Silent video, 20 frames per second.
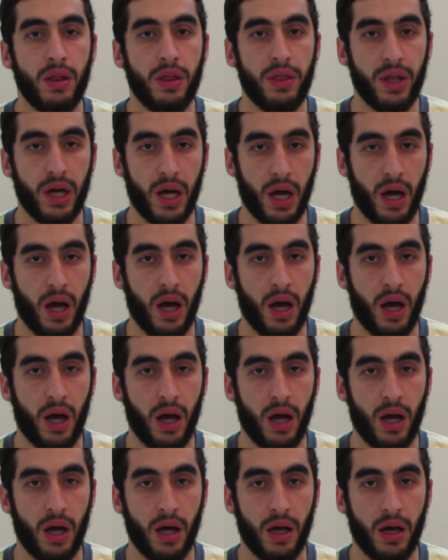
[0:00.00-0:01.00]
The.
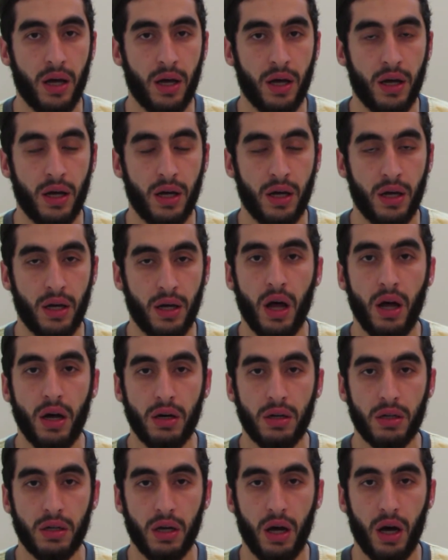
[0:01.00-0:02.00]

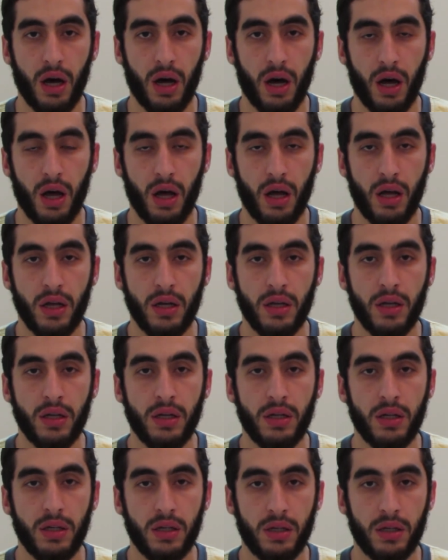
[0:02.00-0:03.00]
Ra.
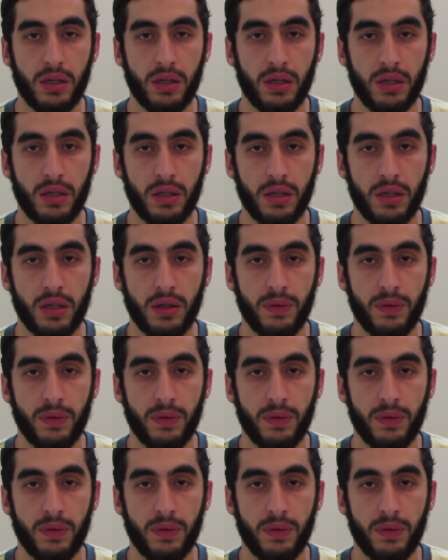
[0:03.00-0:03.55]
R.